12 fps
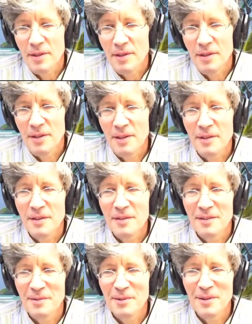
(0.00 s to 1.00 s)
Yeah,
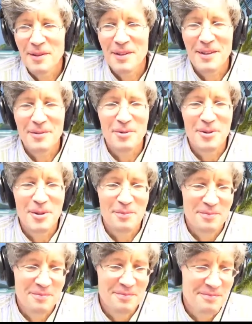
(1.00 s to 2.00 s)
well, I
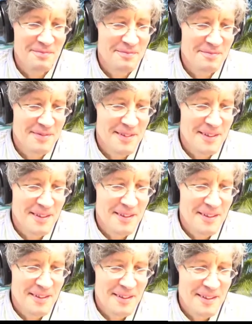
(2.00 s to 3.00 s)

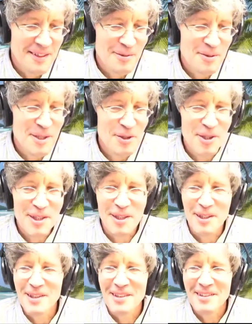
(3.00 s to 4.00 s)
was interested
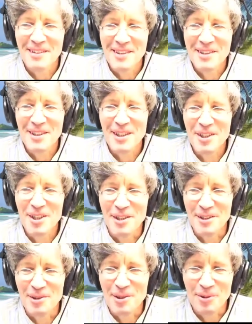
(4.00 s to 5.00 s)
in
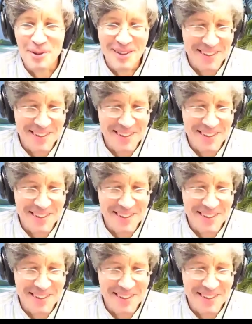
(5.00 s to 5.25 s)
escutcheons. You know what an